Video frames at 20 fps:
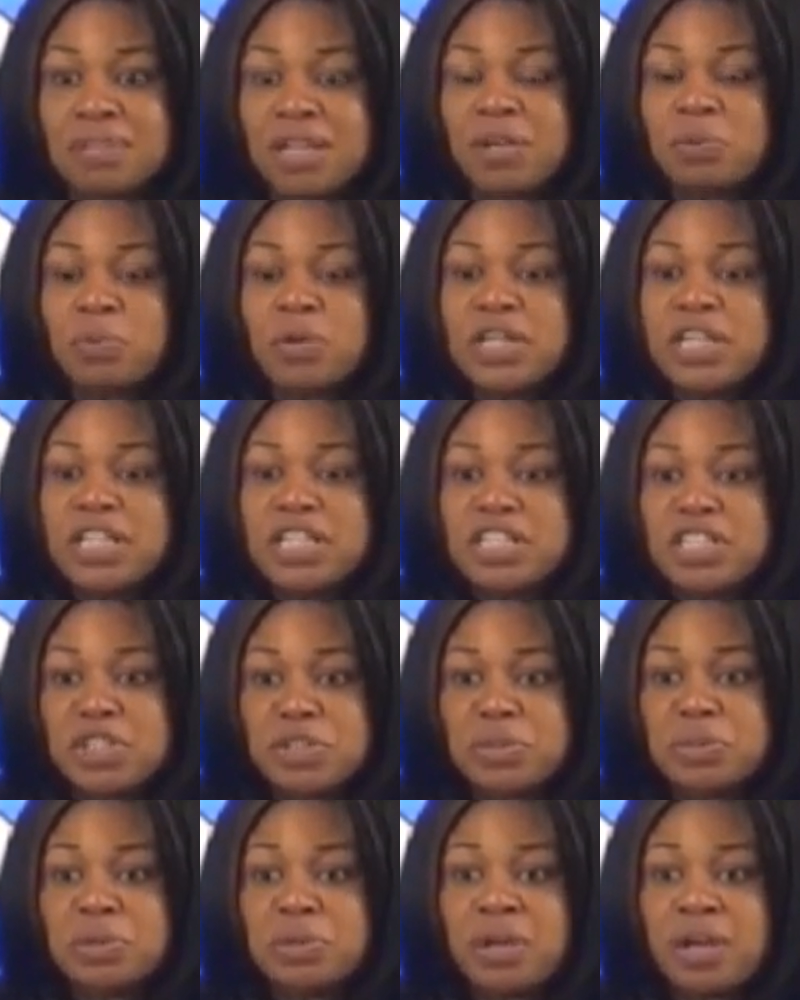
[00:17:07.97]
And we need
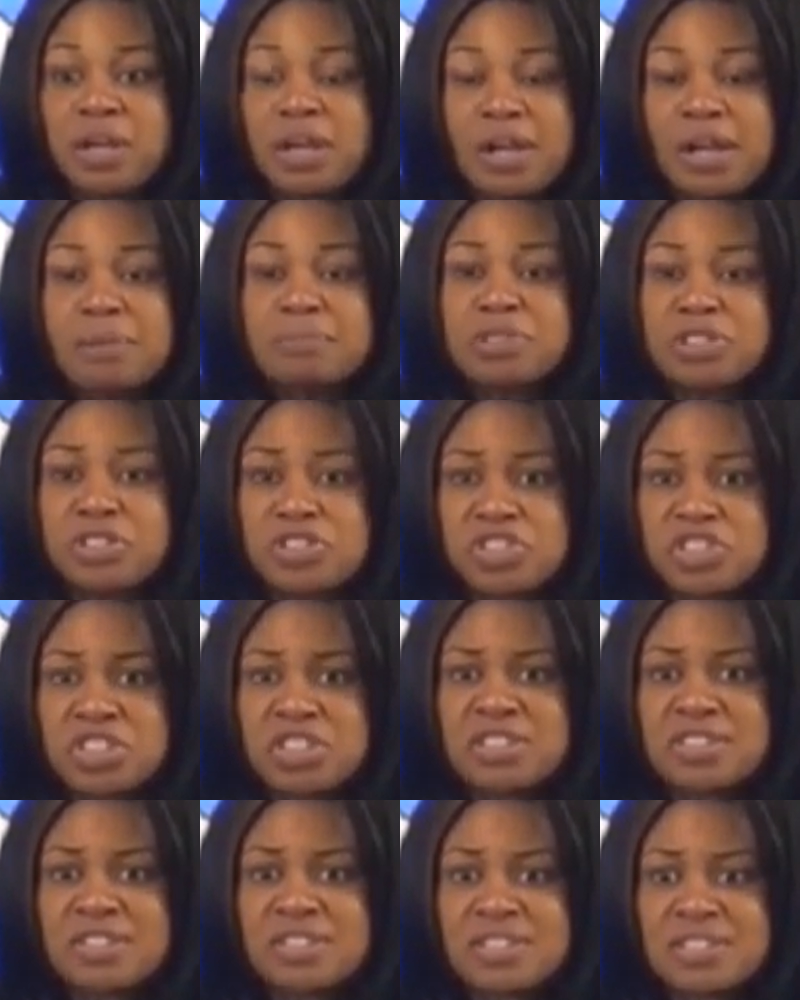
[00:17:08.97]
to come to
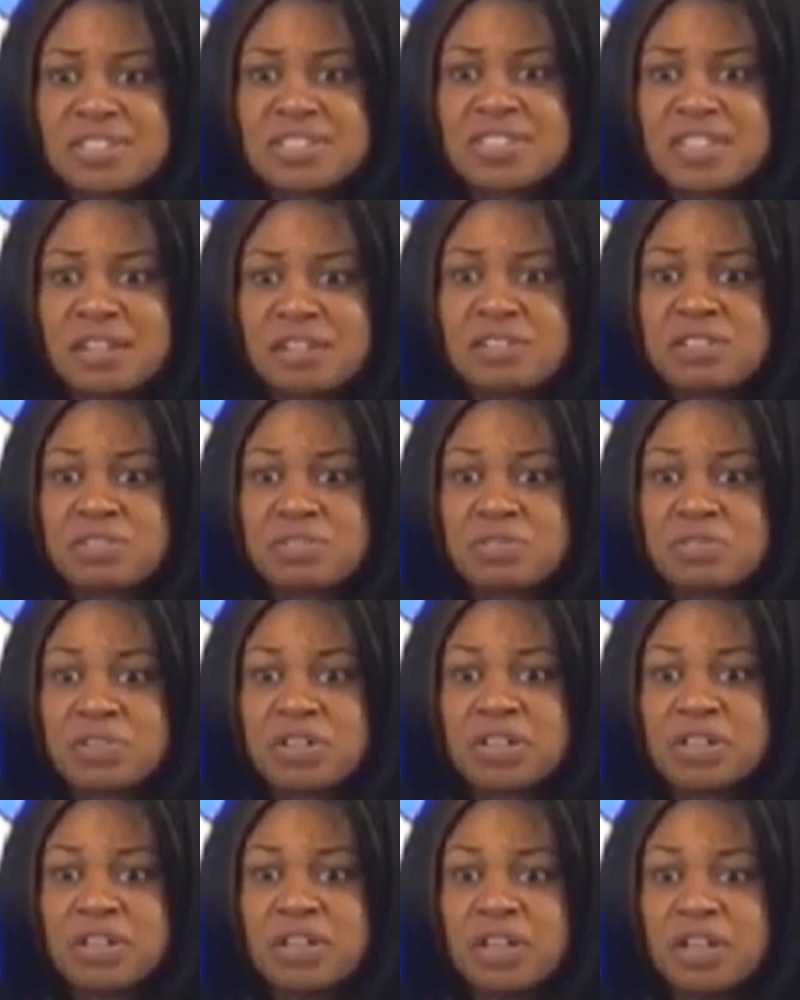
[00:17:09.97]
Jesus and set us
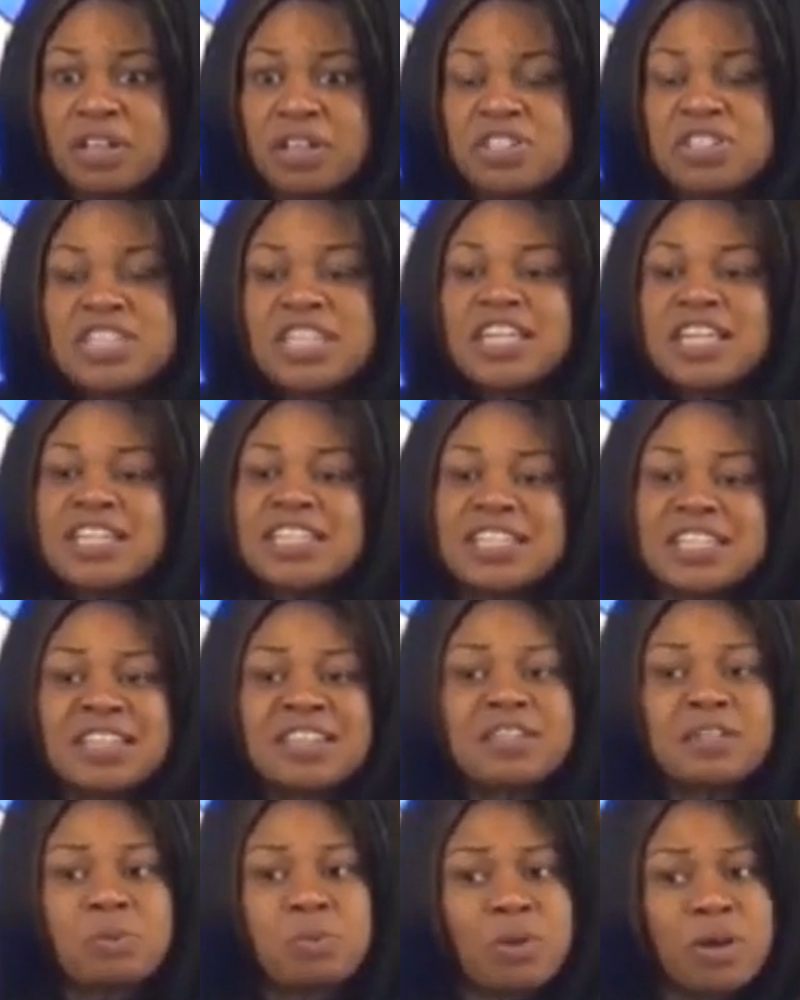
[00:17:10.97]
free. You see, He
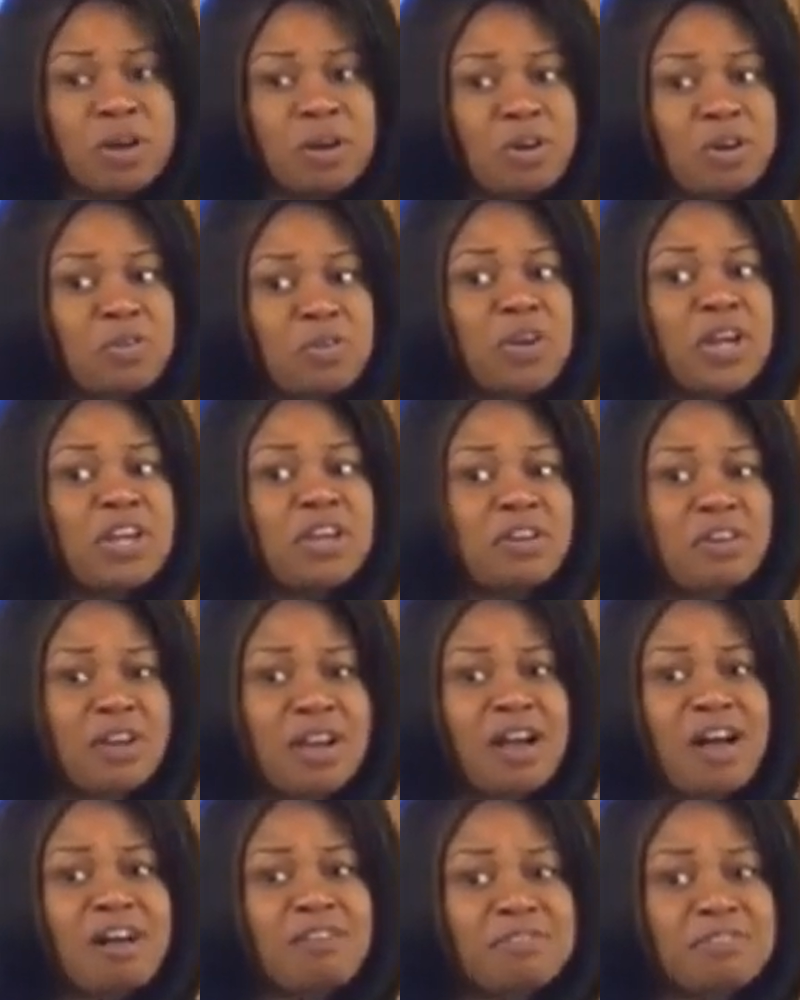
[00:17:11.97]
did the work already
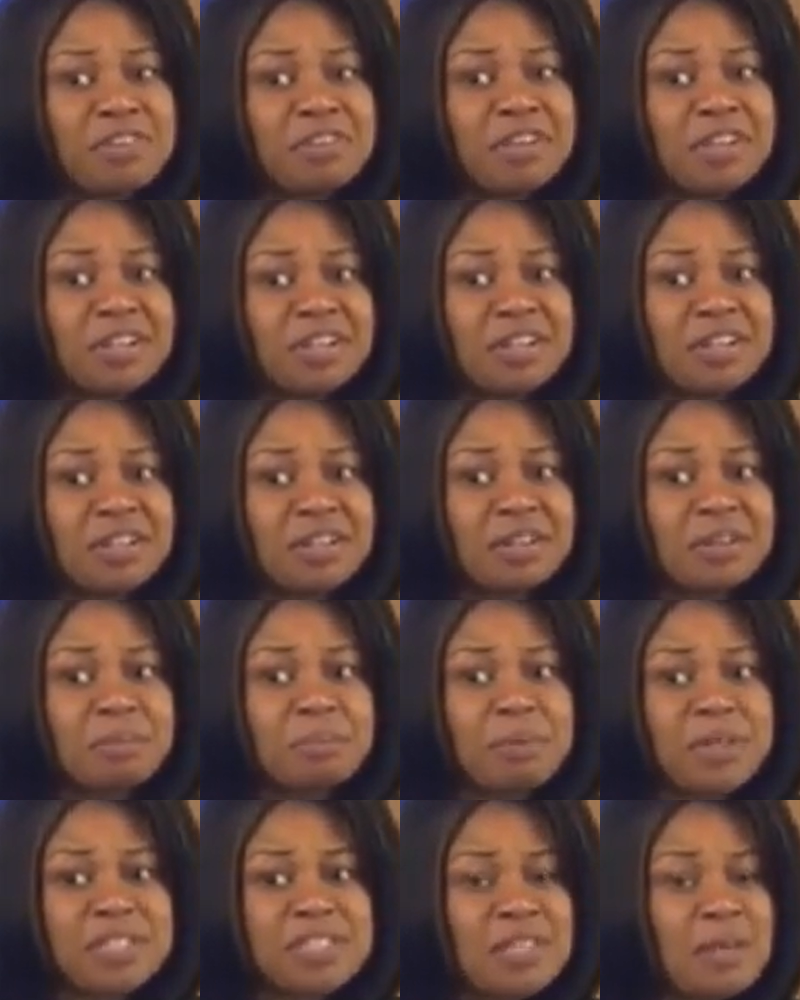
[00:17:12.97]
on Calvary,
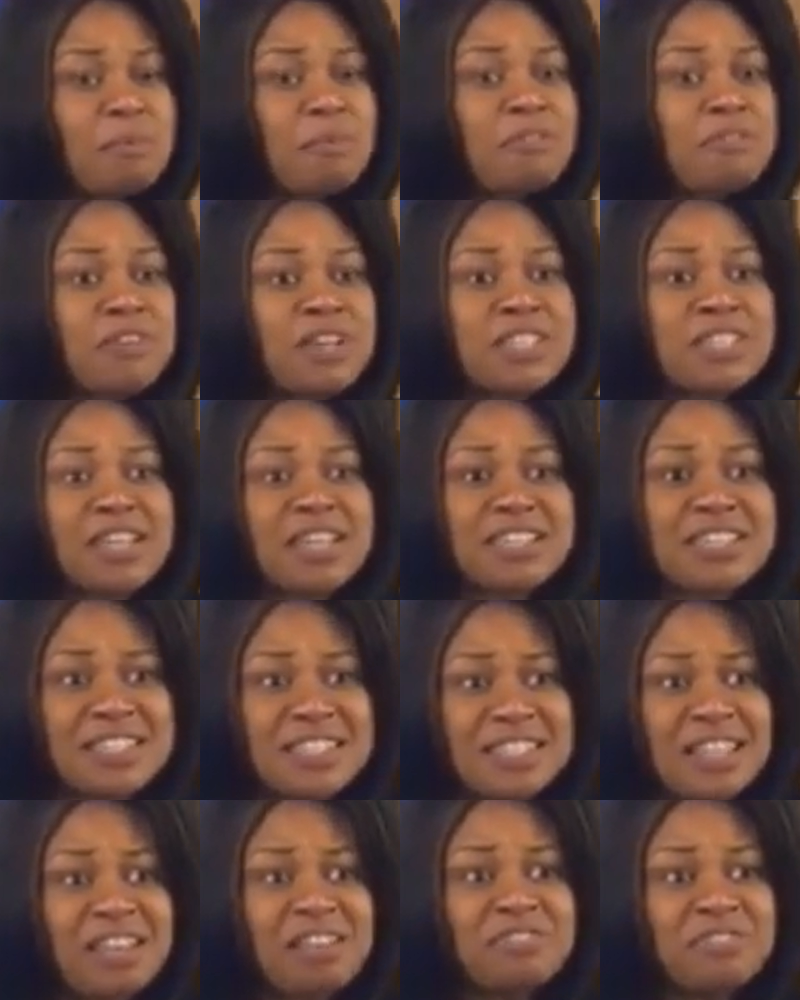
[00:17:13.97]
but some of us are
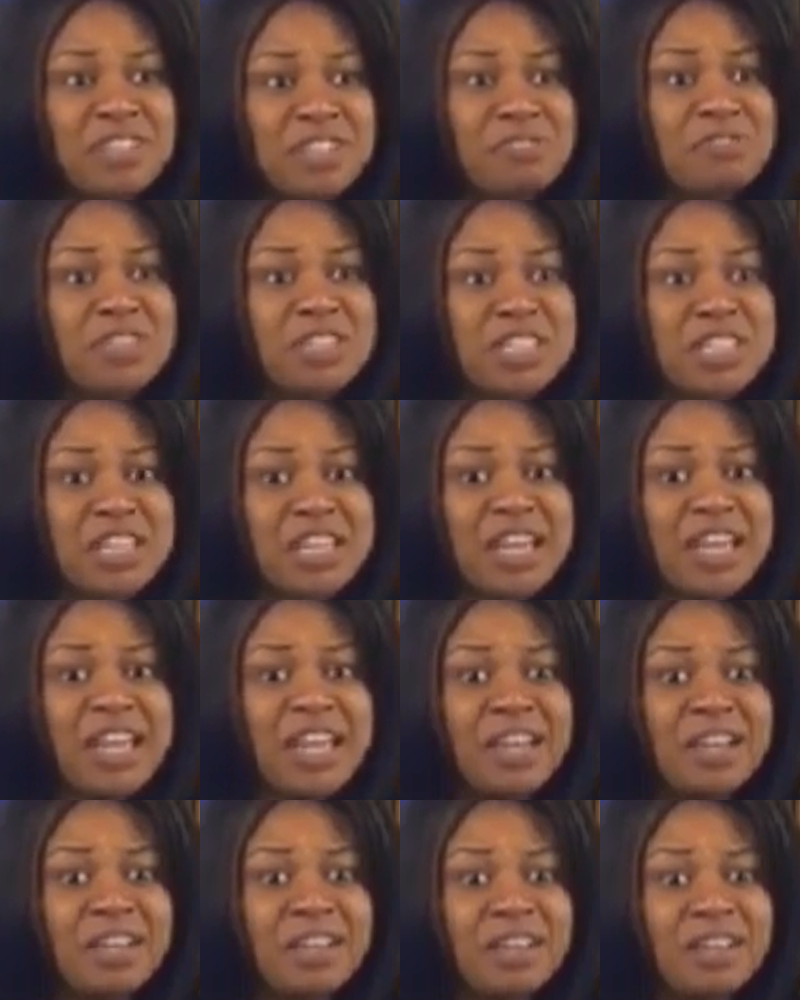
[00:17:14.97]
enslaved even
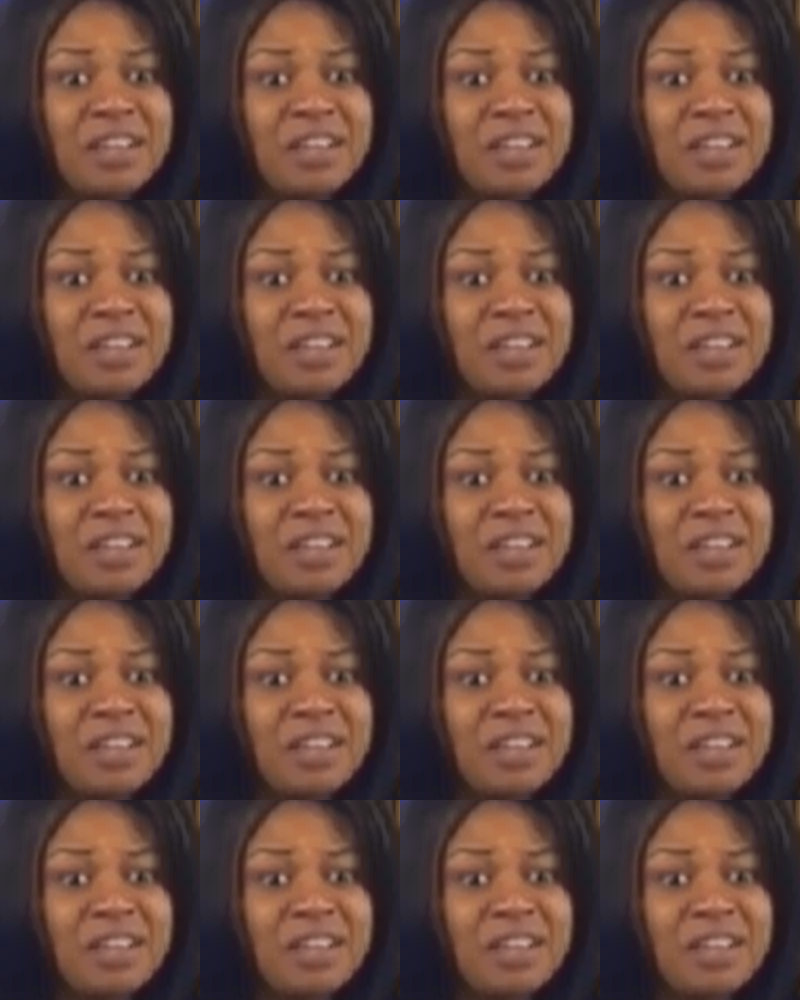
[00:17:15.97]
today.